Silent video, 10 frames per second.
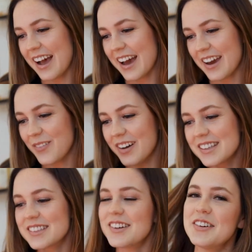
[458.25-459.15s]
I
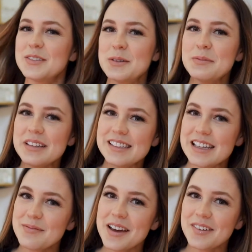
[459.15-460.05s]
was and always will be
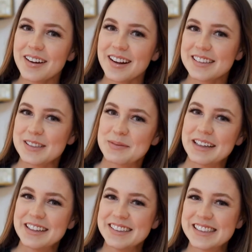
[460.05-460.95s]
Team Edward, I
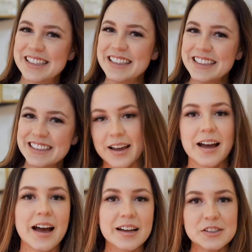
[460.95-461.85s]
suppose. I
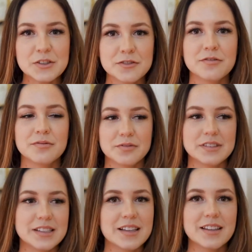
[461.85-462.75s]
had to
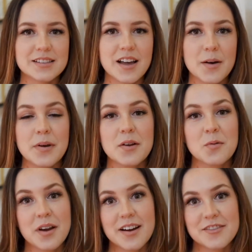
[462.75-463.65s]
dig this up
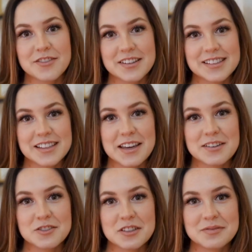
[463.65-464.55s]
and wear it for this
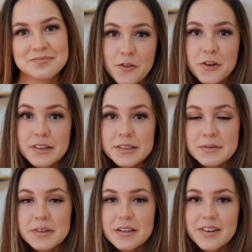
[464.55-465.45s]
occasion. For this
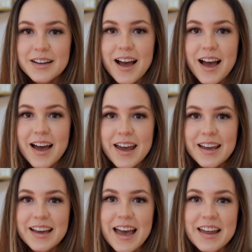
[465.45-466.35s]
reread,
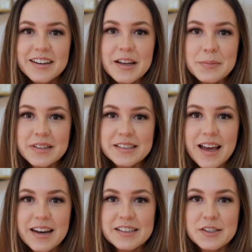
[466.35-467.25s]
I ended up
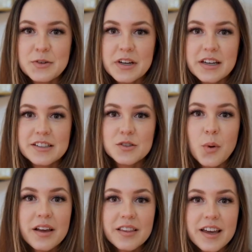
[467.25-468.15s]
deciding to read
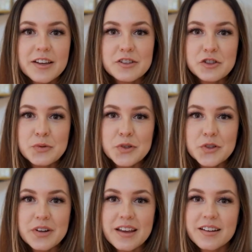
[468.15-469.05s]
Twilight, New
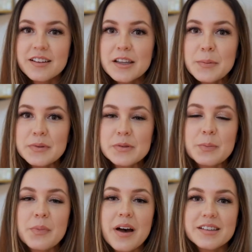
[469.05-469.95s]
Moon, and
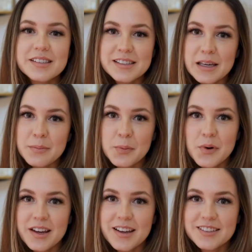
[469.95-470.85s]
Eclipse, but skip
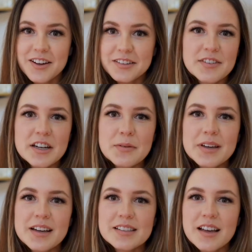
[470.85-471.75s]
Breaking Dawn. Funny
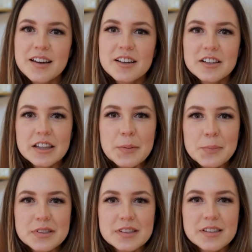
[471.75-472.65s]
because
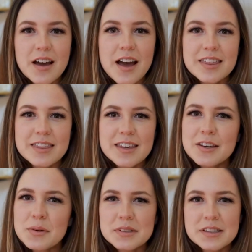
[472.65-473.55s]
Eclipse, I
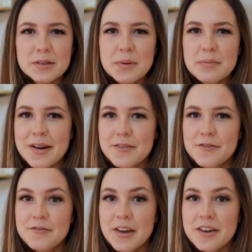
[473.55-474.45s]
think used to be my
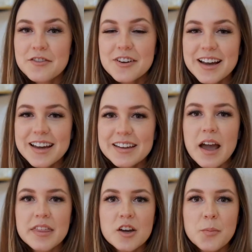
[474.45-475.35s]
favorite.
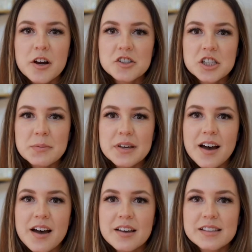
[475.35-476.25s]
I think partially
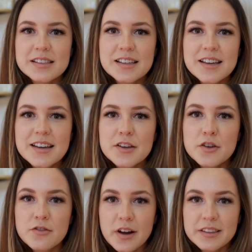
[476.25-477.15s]
because
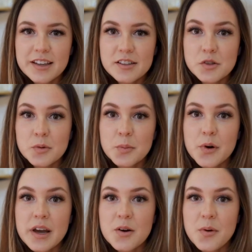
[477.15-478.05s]
you finally get to a
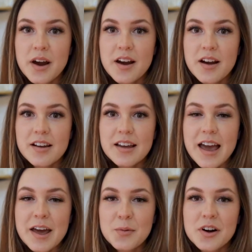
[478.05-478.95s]
point where
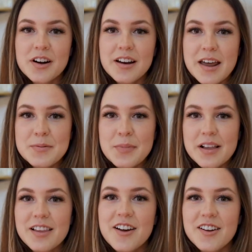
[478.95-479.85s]
Edward and
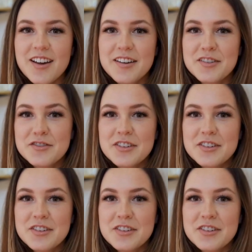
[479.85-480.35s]
Bella are kind of